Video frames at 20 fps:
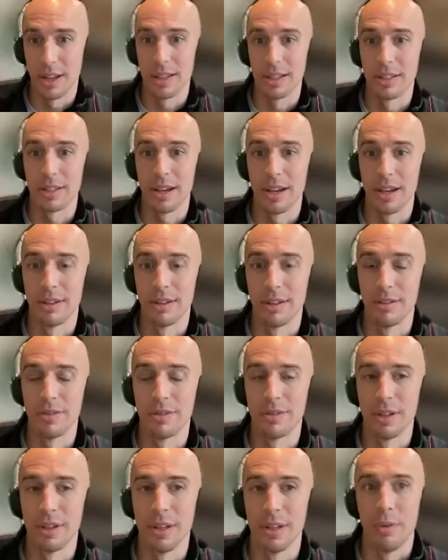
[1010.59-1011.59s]
These kind
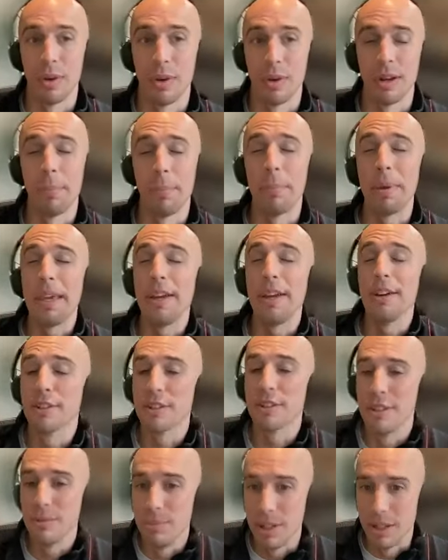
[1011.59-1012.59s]
of what appears
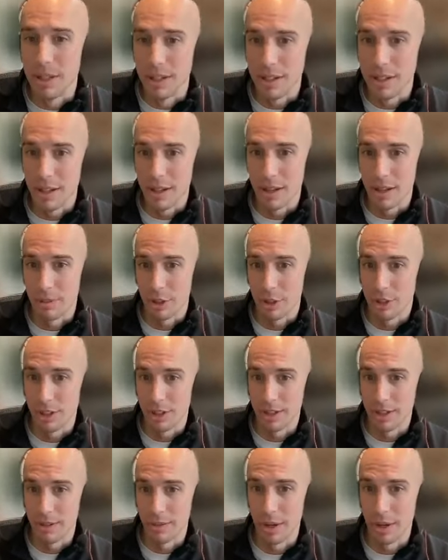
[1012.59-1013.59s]
to be a
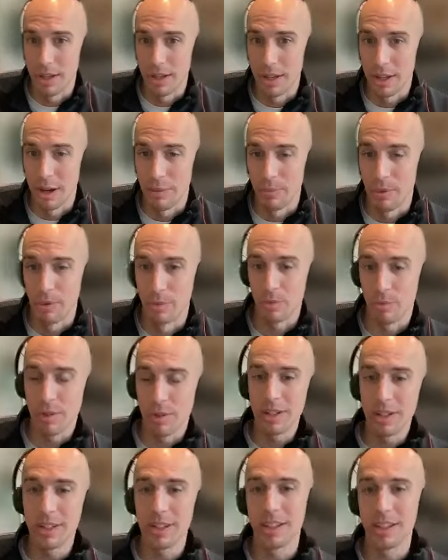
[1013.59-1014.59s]
machine waking up, but
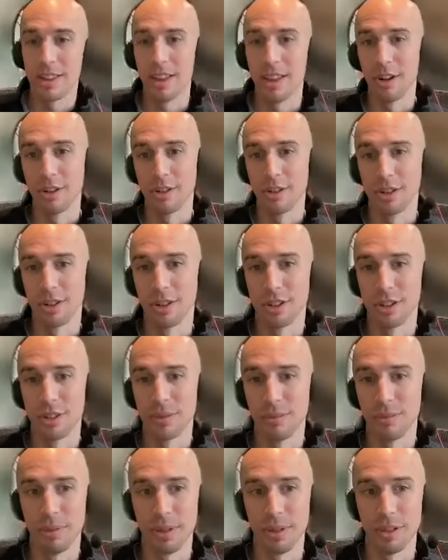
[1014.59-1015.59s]
really they're just
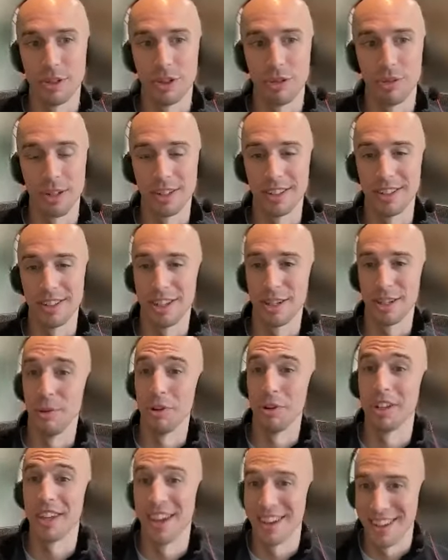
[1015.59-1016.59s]
been tricked into
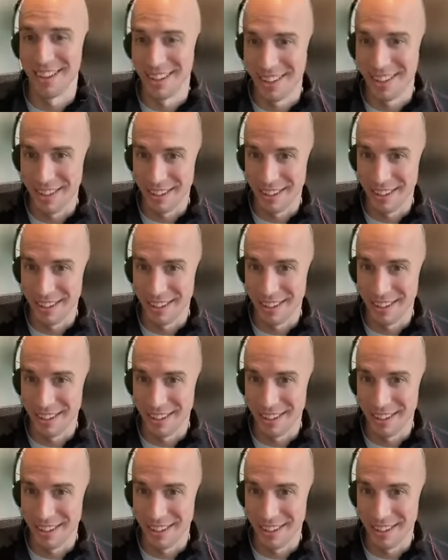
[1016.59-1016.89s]
communicating